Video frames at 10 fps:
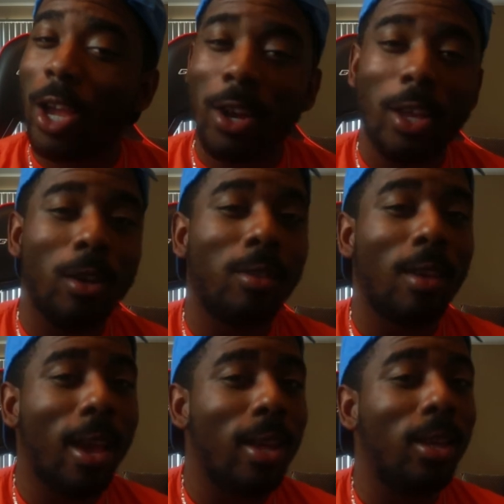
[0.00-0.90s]
very
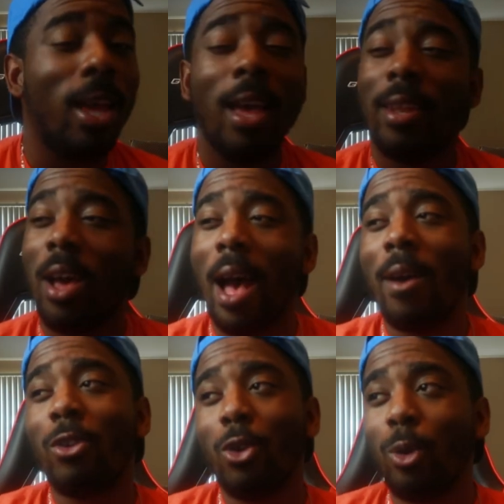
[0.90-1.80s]
entertaining. Now
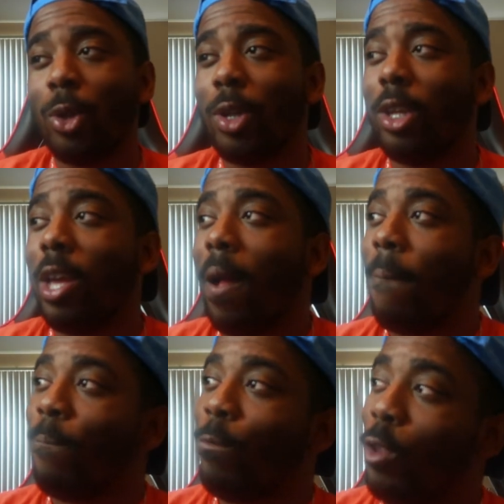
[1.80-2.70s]
I usually
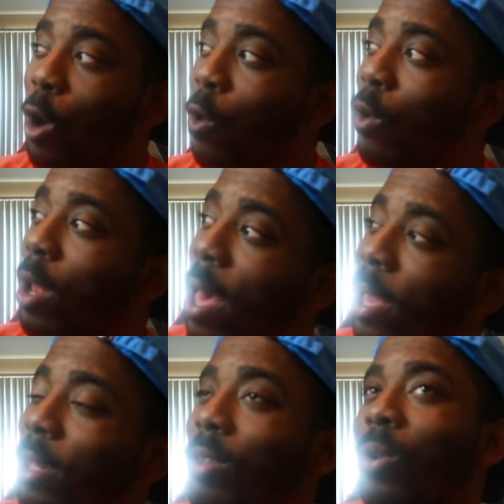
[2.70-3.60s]
don't
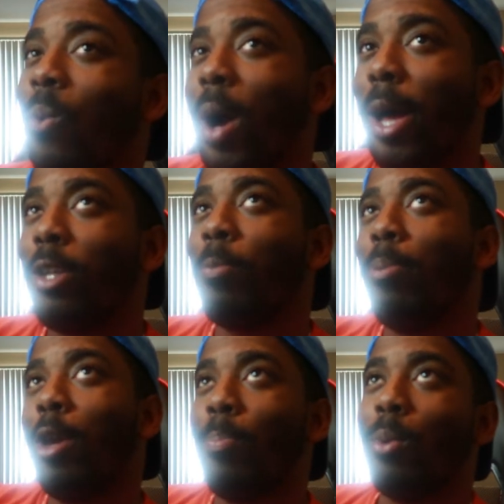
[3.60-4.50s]
like to watch
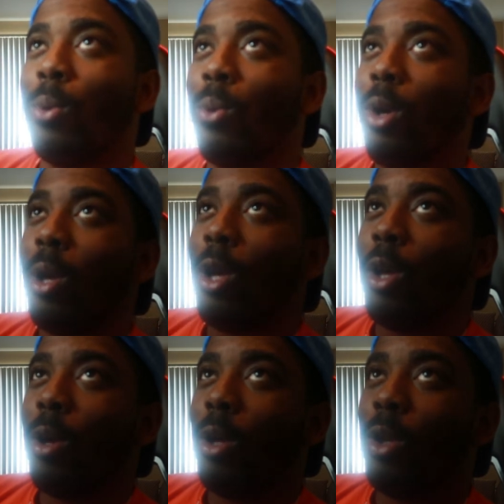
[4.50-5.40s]
people
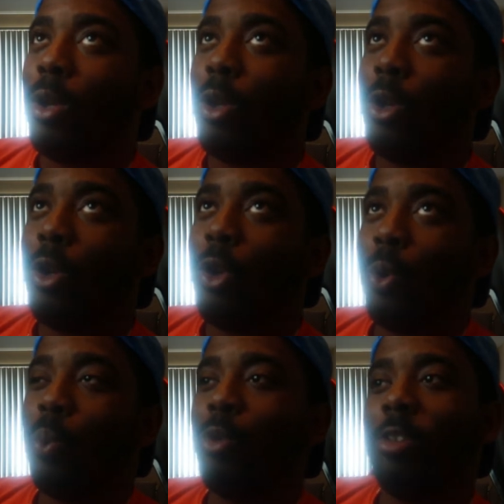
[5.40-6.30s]

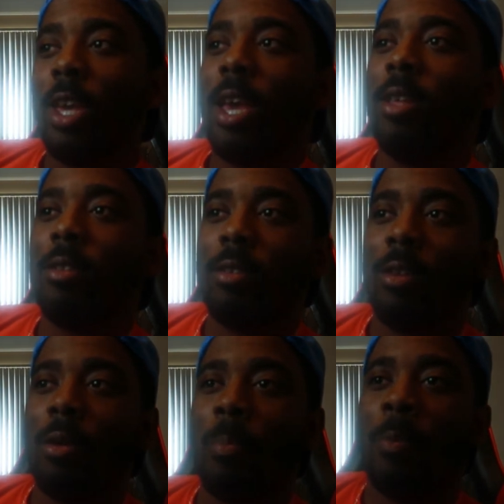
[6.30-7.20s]
do
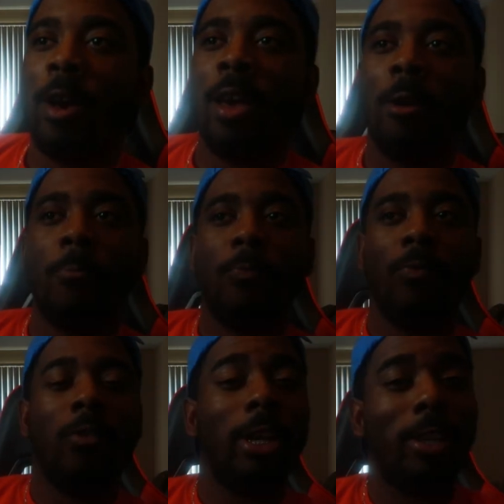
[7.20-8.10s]
skits, but
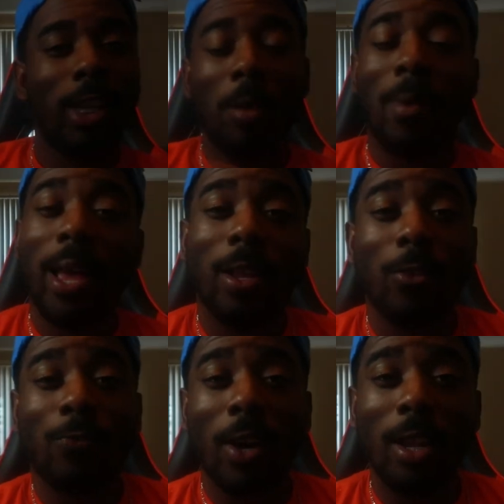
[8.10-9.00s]
G-Man
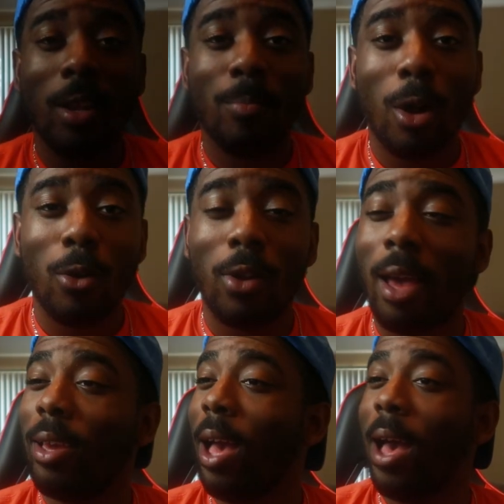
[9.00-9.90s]
is funny, bro.
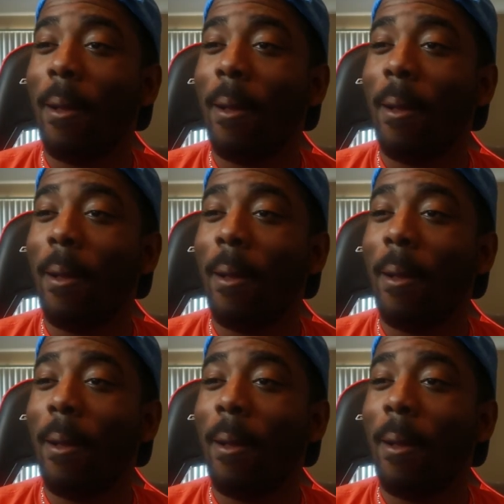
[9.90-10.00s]
Like